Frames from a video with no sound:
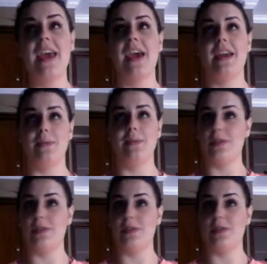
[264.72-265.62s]
And I'm
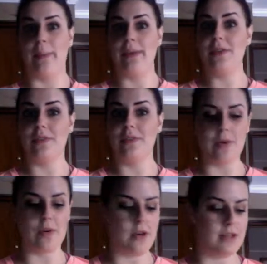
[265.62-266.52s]
so happy to have come
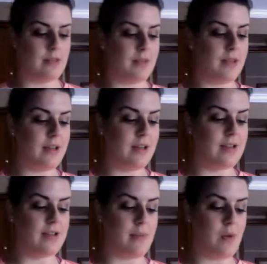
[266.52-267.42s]
across it because
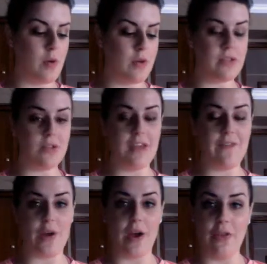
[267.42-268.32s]
I'm always looking for
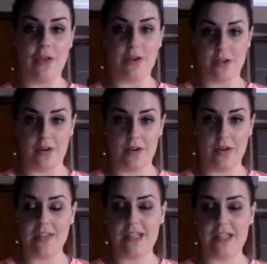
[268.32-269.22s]
healthy
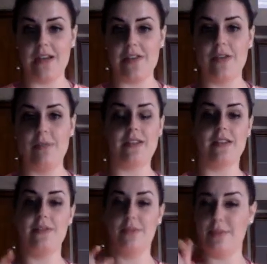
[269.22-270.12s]
alternatives to ice cream because I
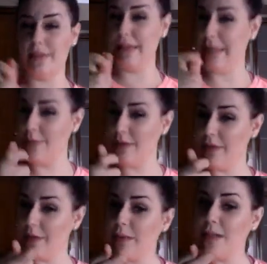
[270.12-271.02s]
do have a little bit of a
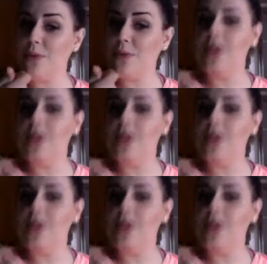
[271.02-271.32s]
sweet tooth.